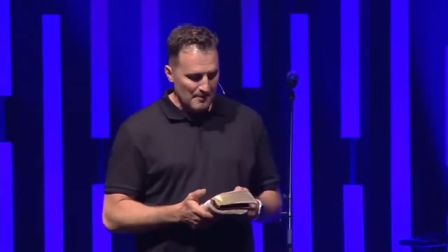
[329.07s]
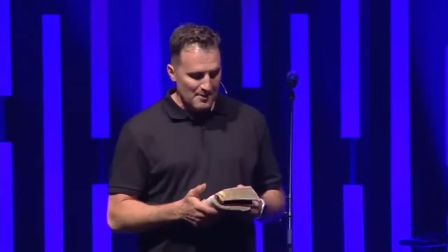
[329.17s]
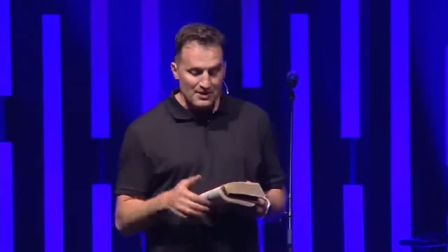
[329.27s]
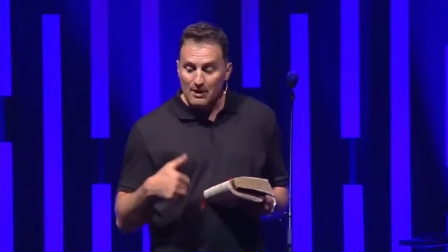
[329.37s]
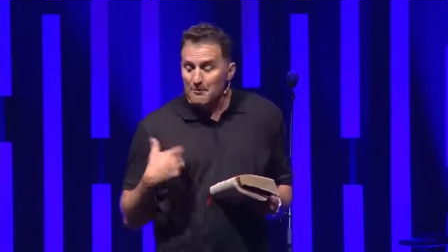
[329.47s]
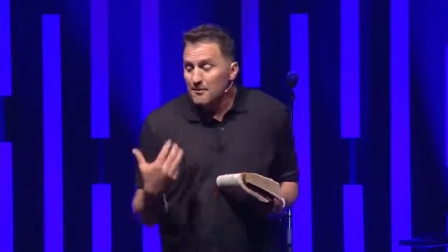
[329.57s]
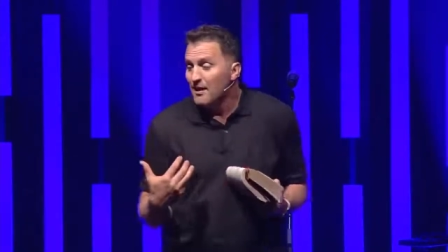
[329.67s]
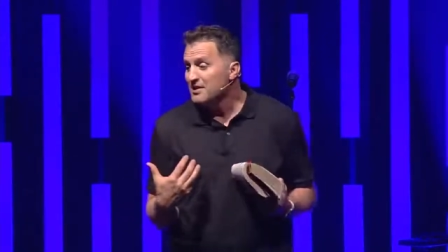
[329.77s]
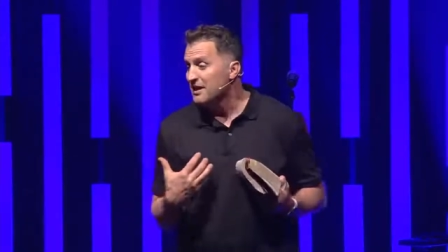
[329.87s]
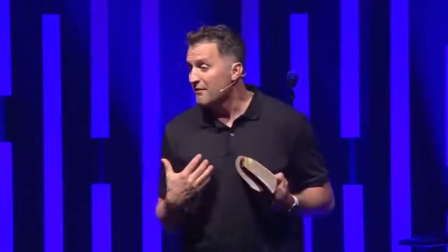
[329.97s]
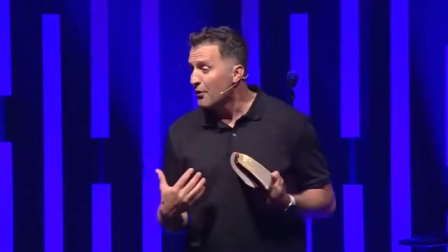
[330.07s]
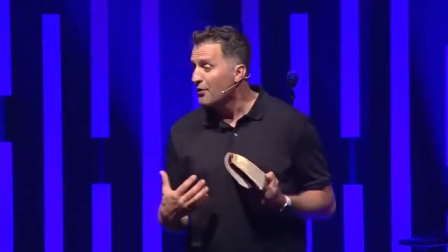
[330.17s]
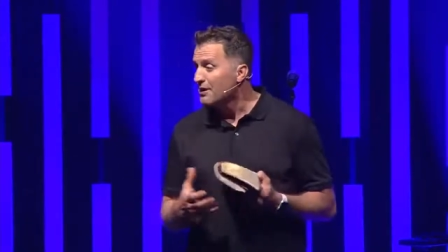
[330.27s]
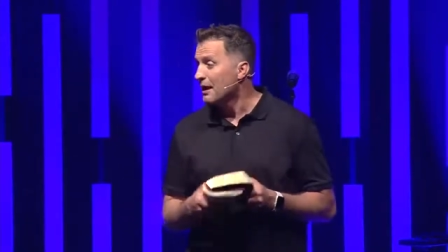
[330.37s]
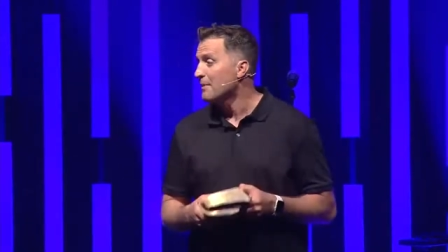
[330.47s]
Some of us have
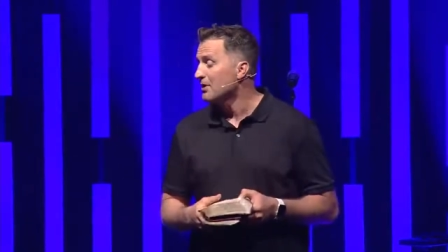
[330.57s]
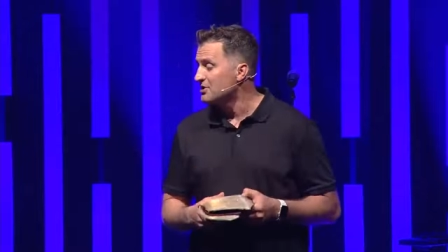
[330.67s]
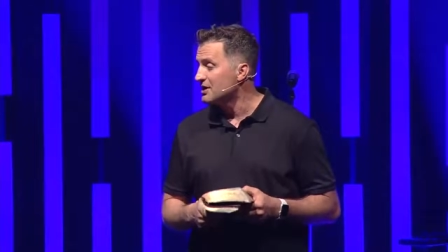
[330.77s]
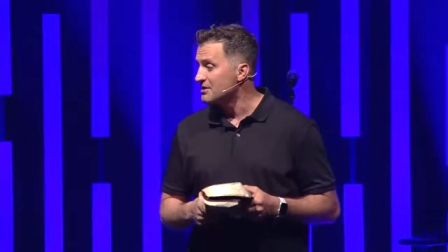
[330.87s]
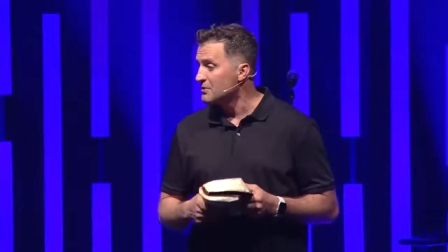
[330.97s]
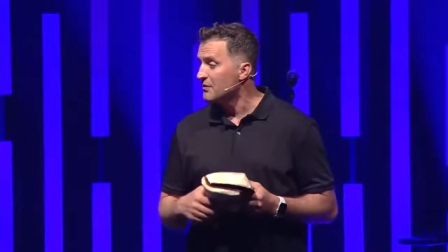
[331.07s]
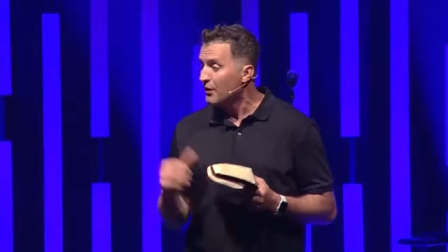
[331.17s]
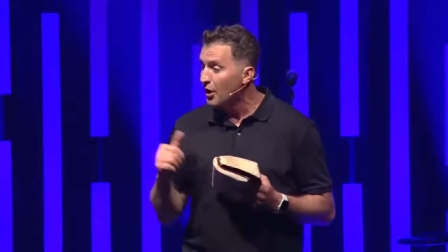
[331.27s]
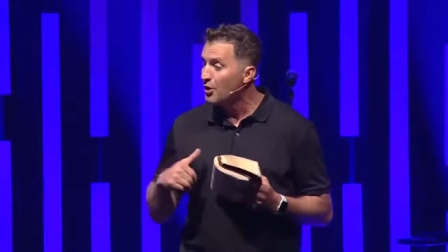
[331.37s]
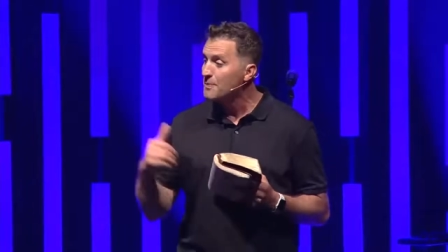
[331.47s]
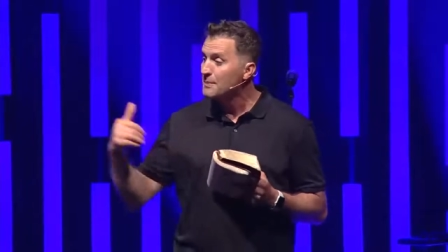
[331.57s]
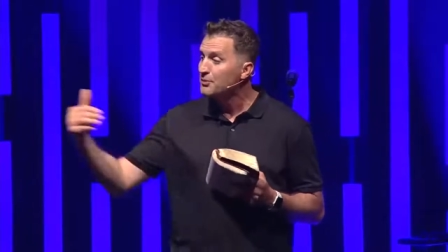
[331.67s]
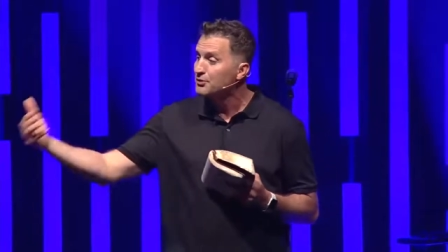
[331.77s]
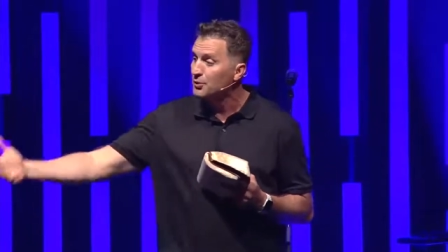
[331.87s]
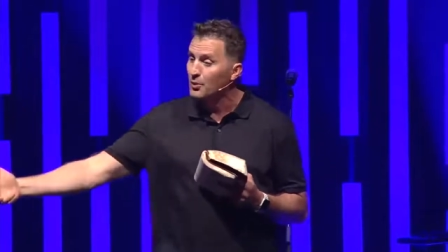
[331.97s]
heard that about Jesus. We've heard other
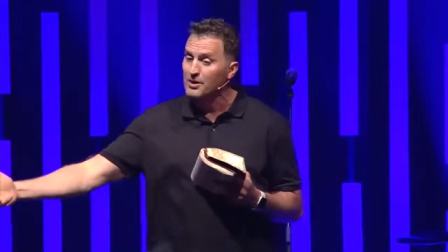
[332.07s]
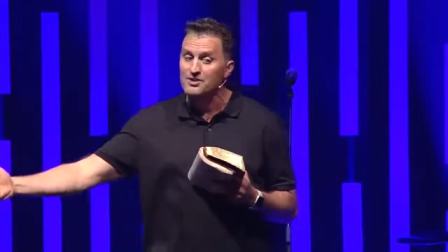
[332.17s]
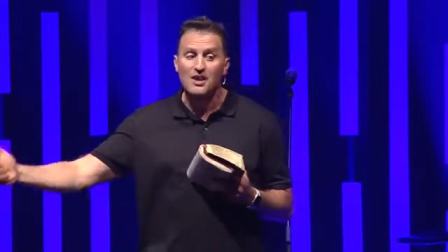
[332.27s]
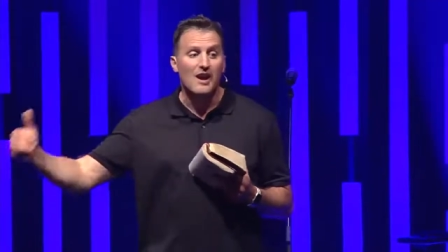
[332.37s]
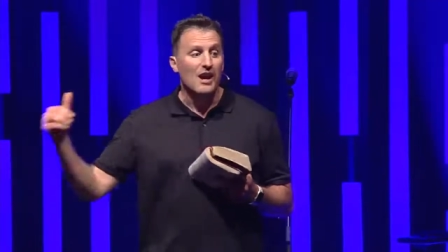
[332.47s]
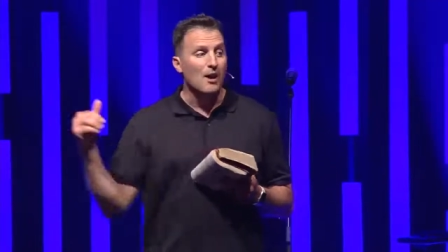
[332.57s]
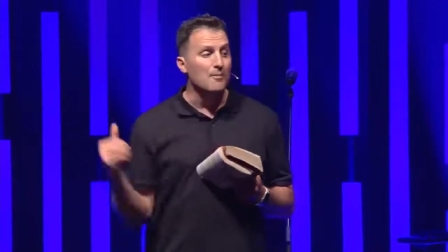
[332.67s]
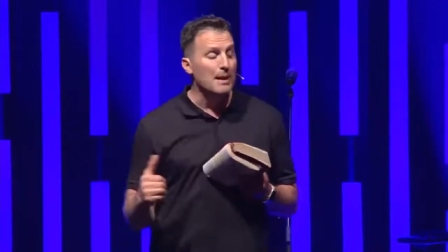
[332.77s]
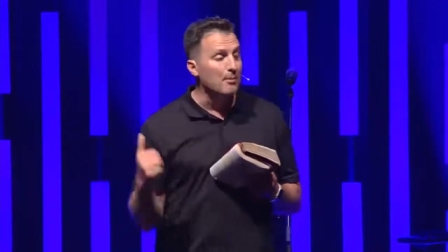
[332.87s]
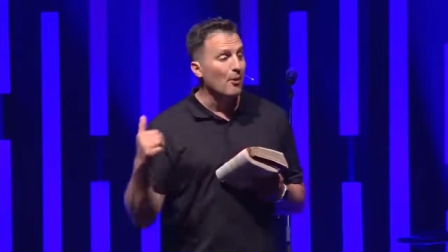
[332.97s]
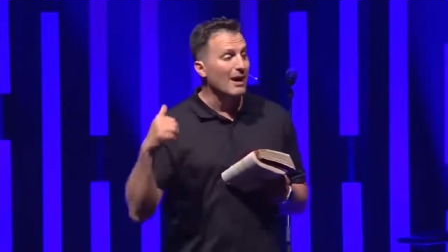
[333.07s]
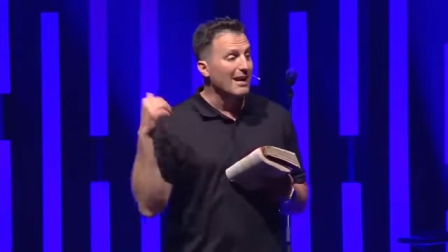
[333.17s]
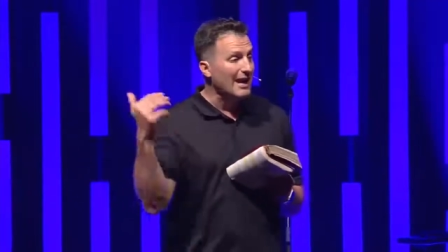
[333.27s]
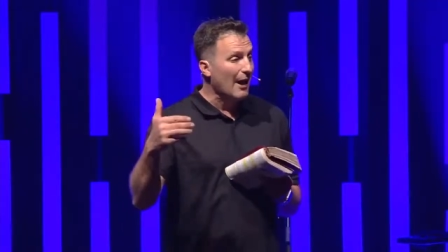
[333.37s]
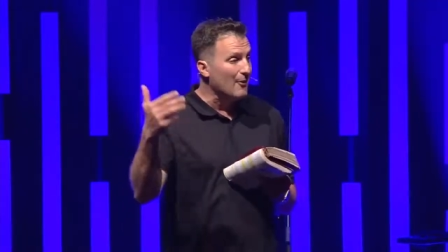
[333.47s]
people's stories of people
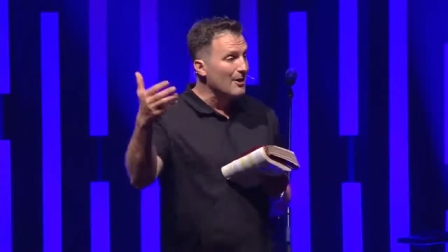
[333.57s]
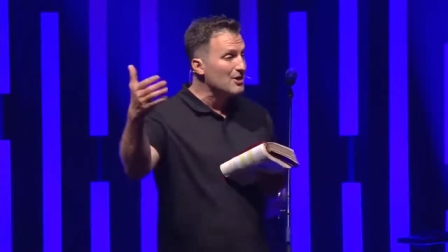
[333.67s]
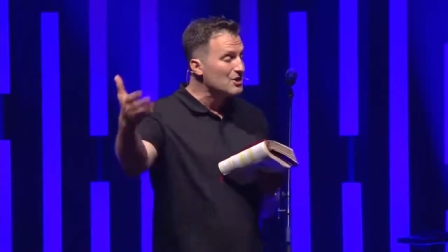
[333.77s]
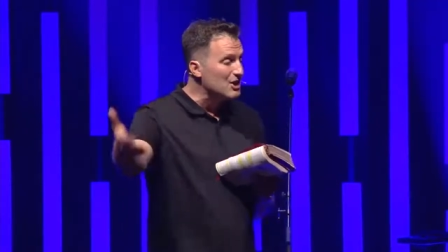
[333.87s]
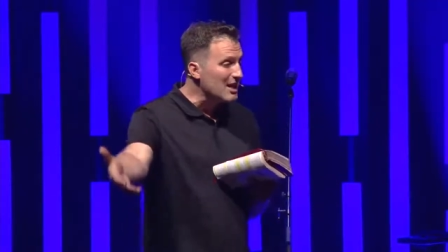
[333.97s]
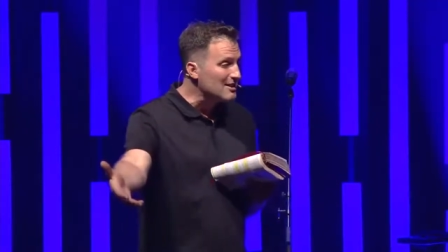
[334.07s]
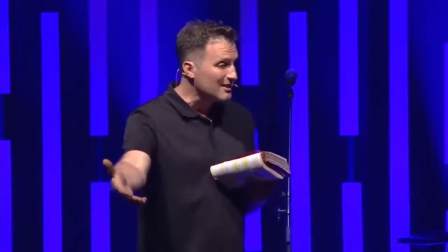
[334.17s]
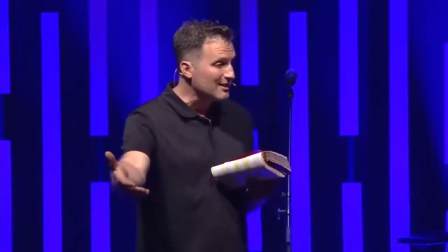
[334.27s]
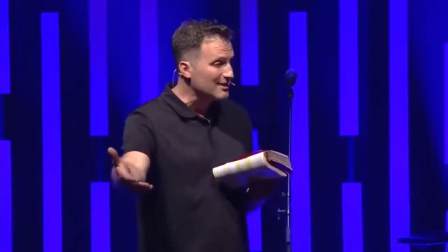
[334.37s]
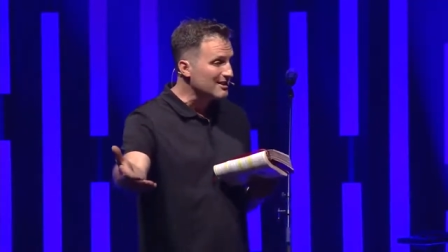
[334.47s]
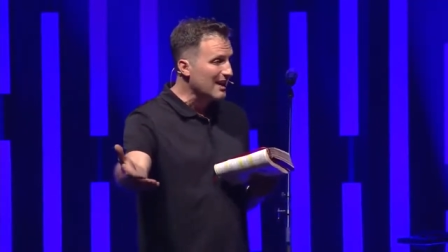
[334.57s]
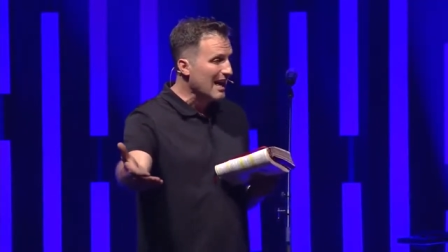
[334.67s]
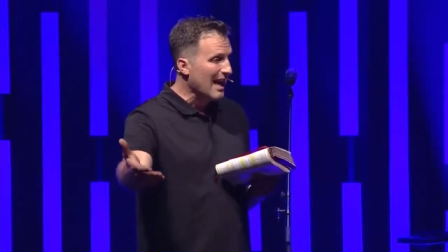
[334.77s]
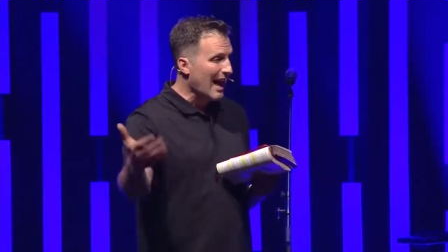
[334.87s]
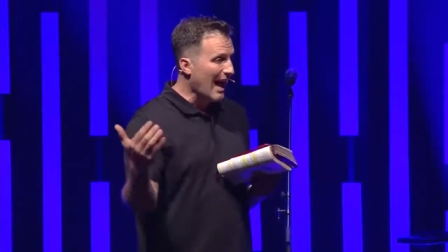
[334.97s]
encountering
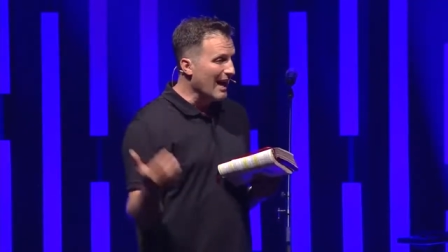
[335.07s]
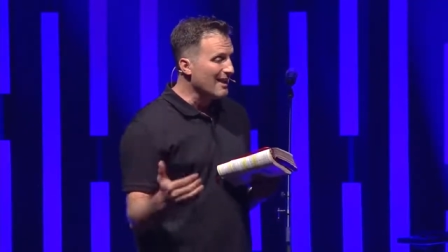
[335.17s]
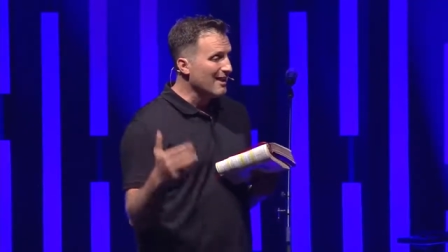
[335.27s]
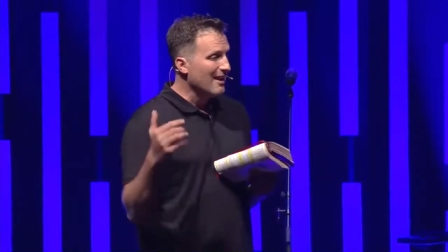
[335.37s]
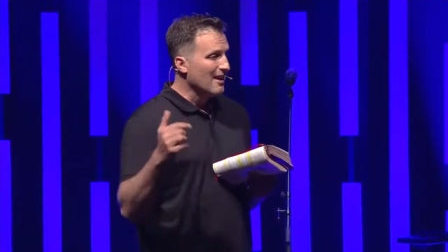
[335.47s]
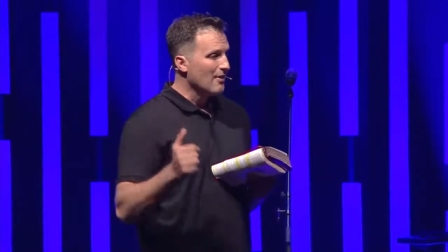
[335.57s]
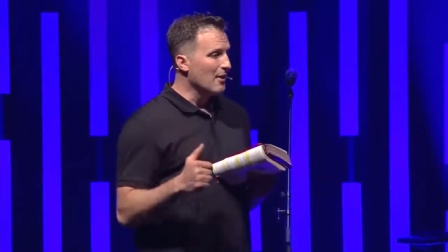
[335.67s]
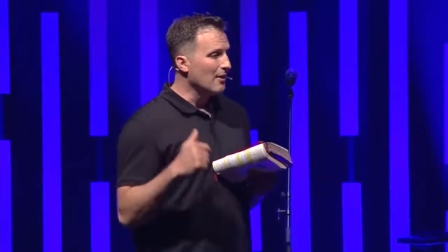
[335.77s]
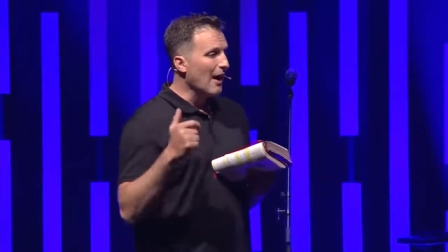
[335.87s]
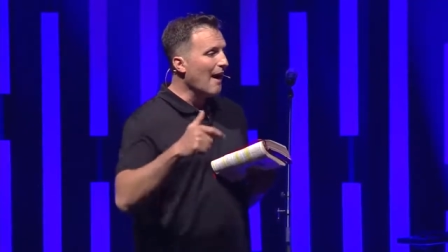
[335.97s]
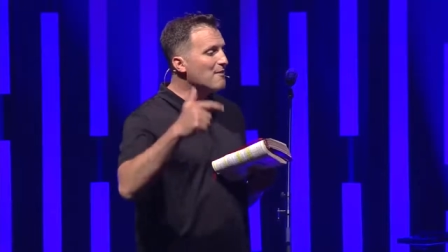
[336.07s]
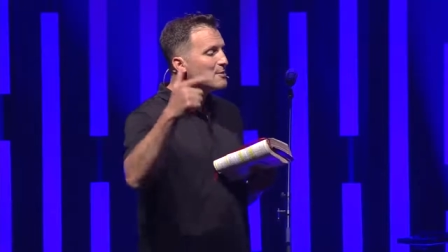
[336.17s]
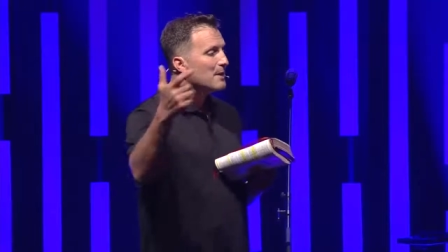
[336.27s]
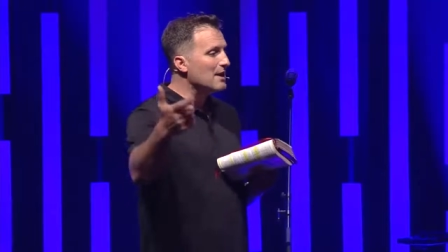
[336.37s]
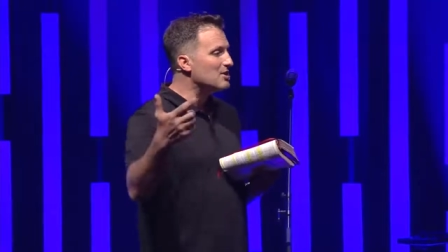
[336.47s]
Jesus and their
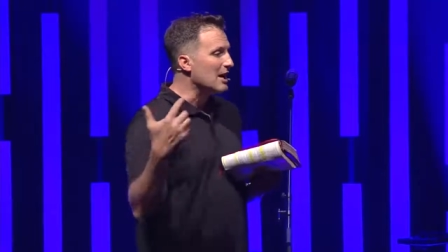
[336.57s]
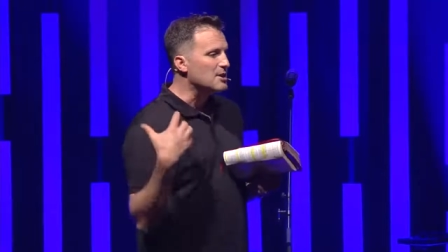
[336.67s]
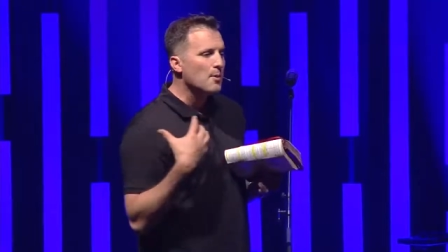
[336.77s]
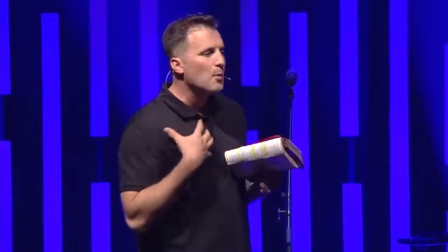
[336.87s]
lives being changed.